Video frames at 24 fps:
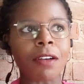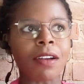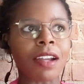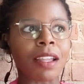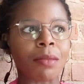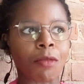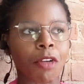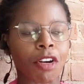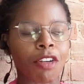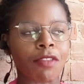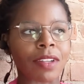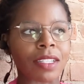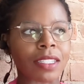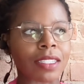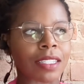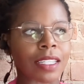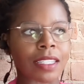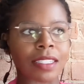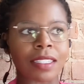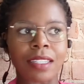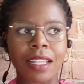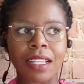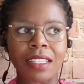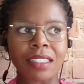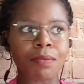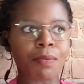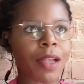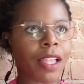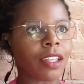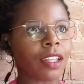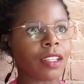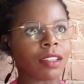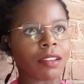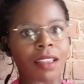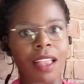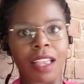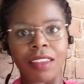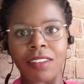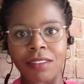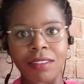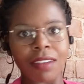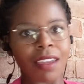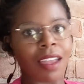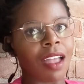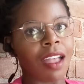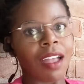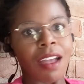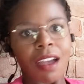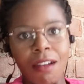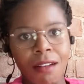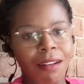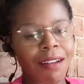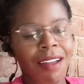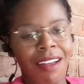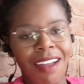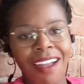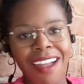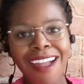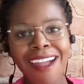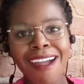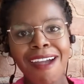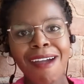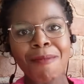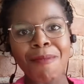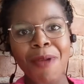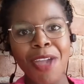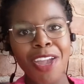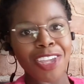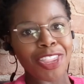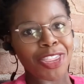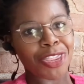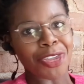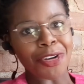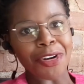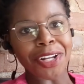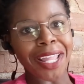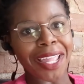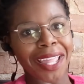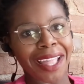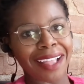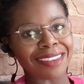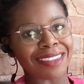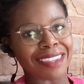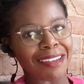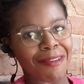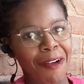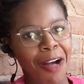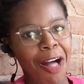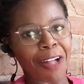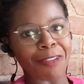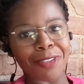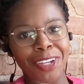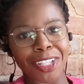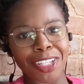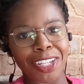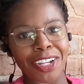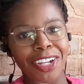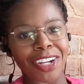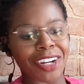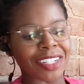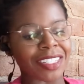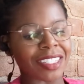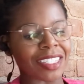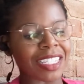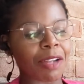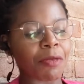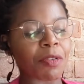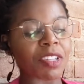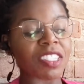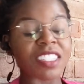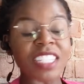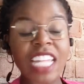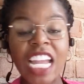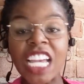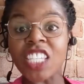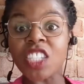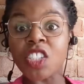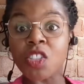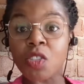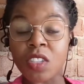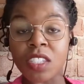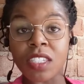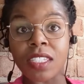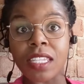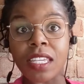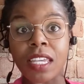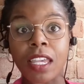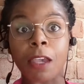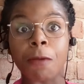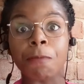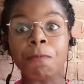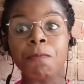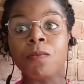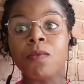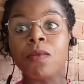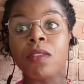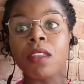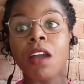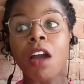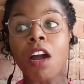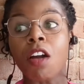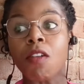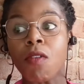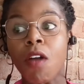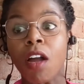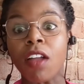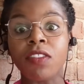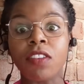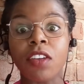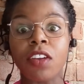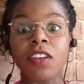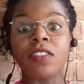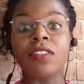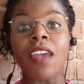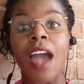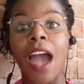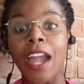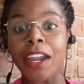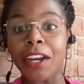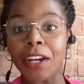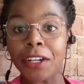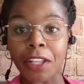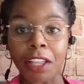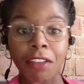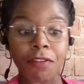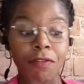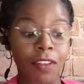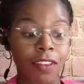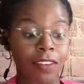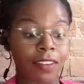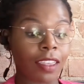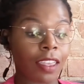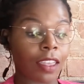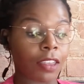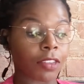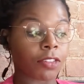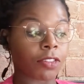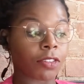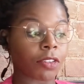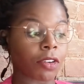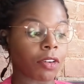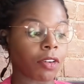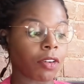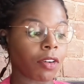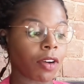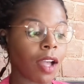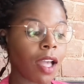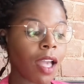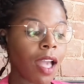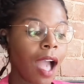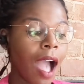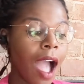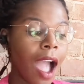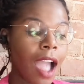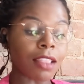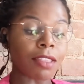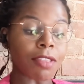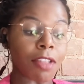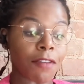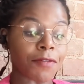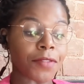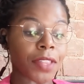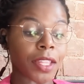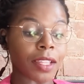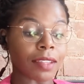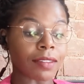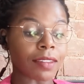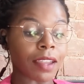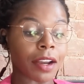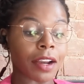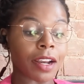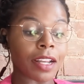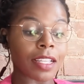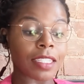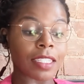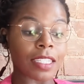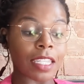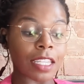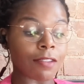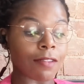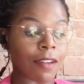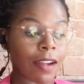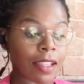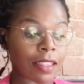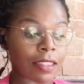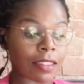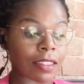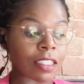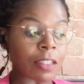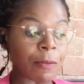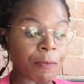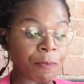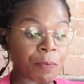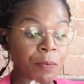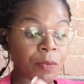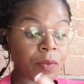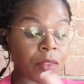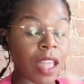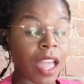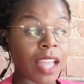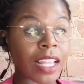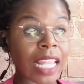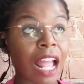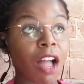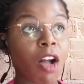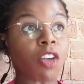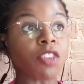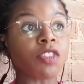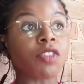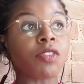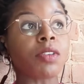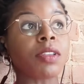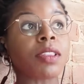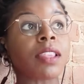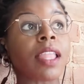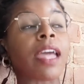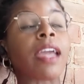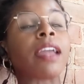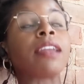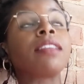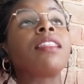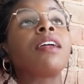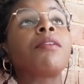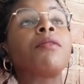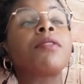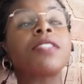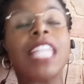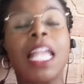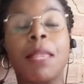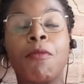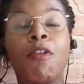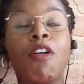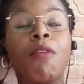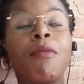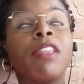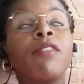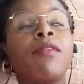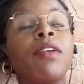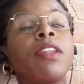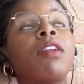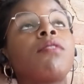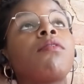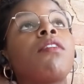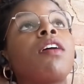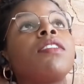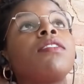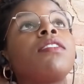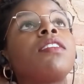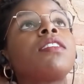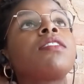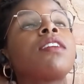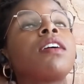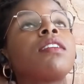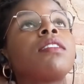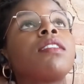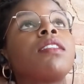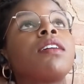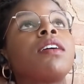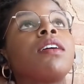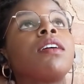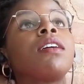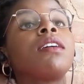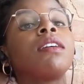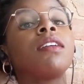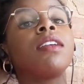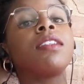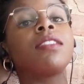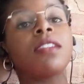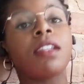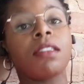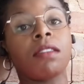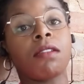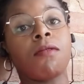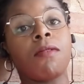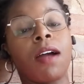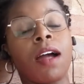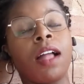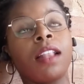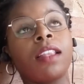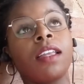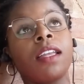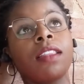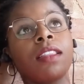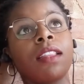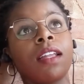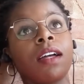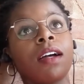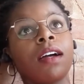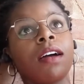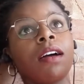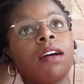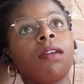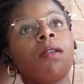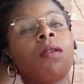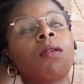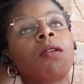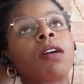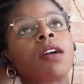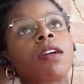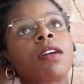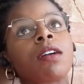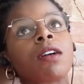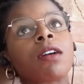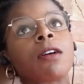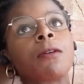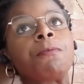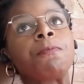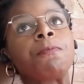and more resistant. But that's being thrown against a wall really hurts, and it was nice to see Arondir tired and fatigued. So I love that entire sequence. And I also like there was that moment when Arondir's he's on the well, and the orc,